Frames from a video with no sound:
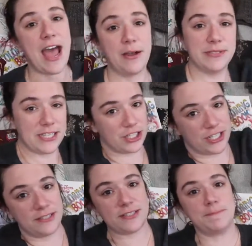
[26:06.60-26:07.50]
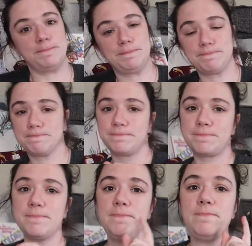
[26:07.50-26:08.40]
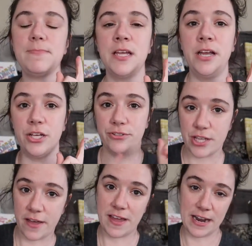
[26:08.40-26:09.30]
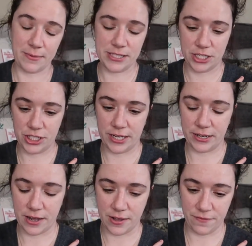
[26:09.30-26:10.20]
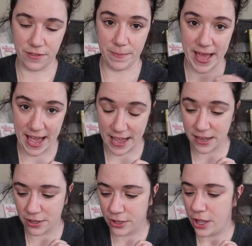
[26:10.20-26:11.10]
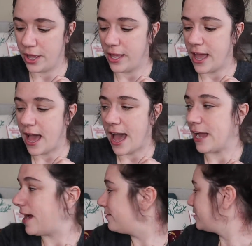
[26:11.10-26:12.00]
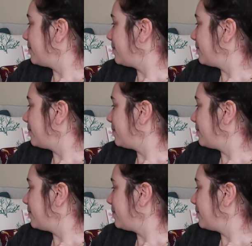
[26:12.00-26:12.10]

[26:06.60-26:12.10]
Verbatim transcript: acquisitions. You saw that acquisition of the bag. I have